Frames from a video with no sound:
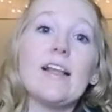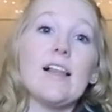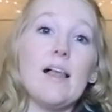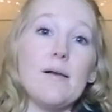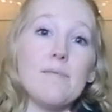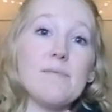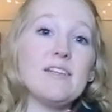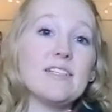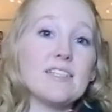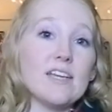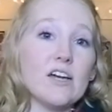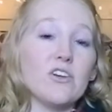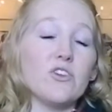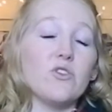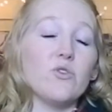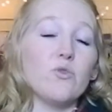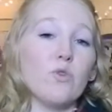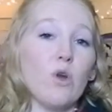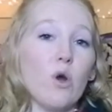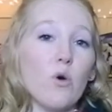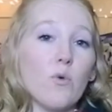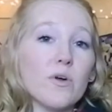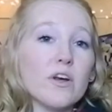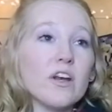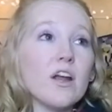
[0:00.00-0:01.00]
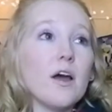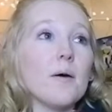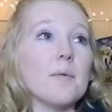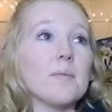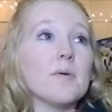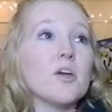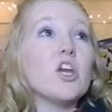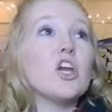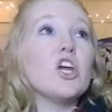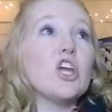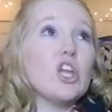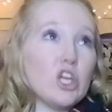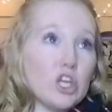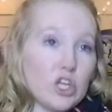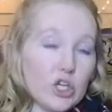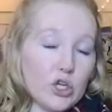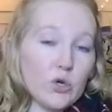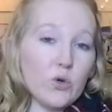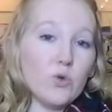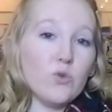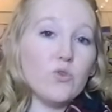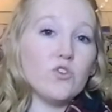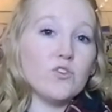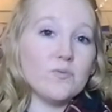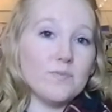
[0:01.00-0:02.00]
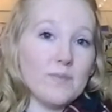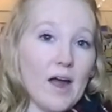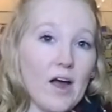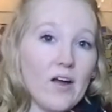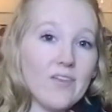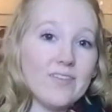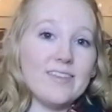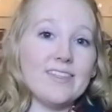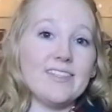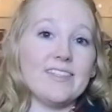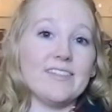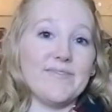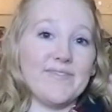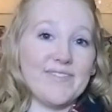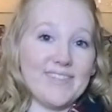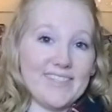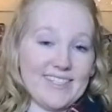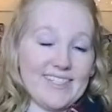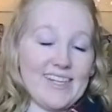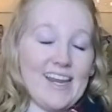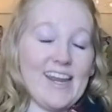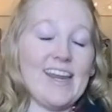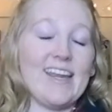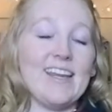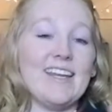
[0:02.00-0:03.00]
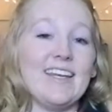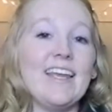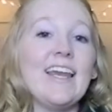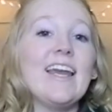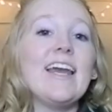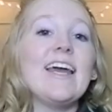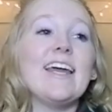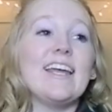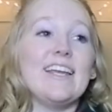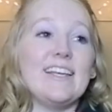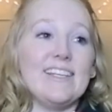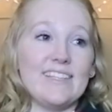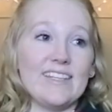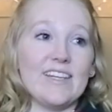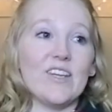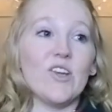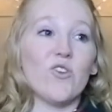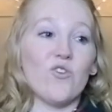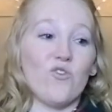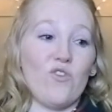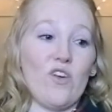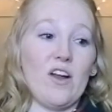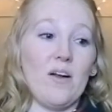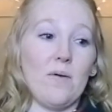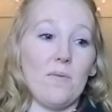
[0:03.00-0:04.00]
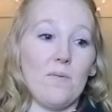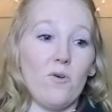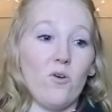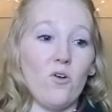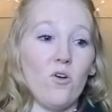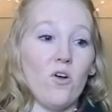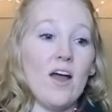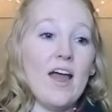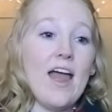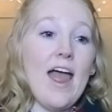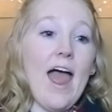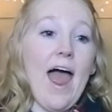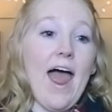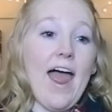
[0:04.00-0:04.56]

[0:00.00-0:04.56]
Let me tell you, going up huge mountains of sand is incredible,